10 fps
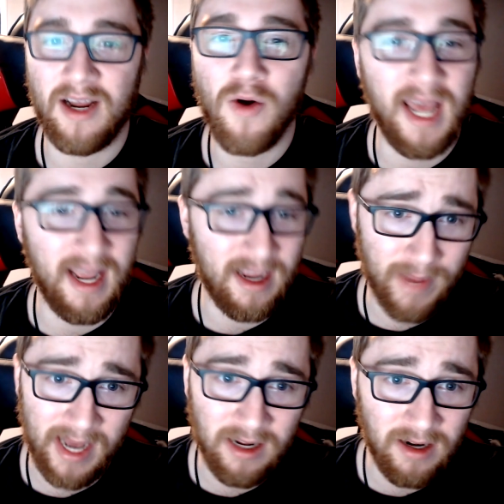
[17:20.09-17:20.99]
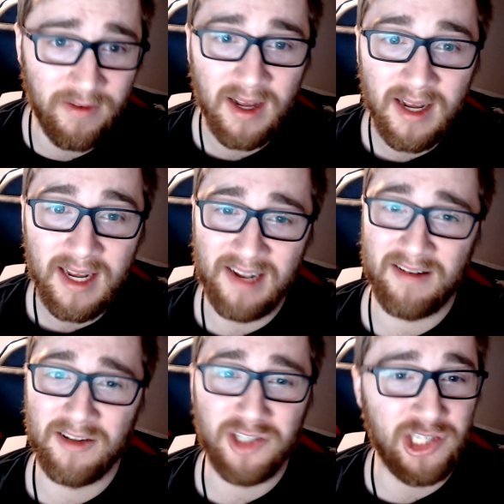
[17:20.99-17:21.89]
okay, competitive
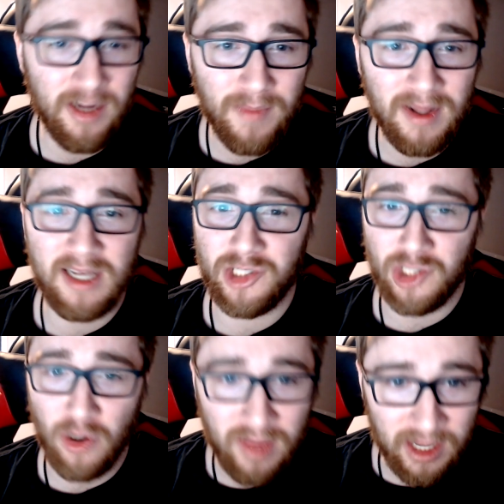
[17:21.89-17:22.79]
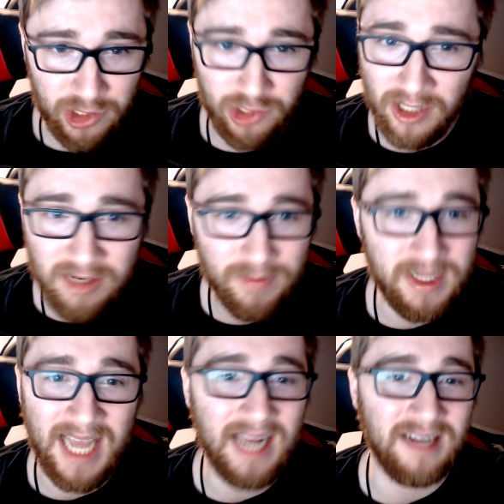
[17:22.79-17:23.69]
is legitimately a joke that shouldn't
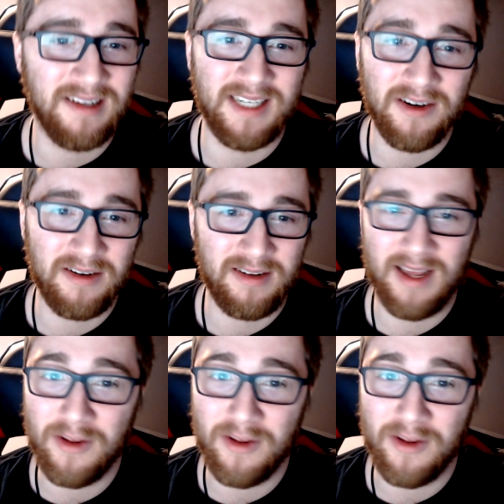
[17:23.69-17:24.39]
be taken seriously,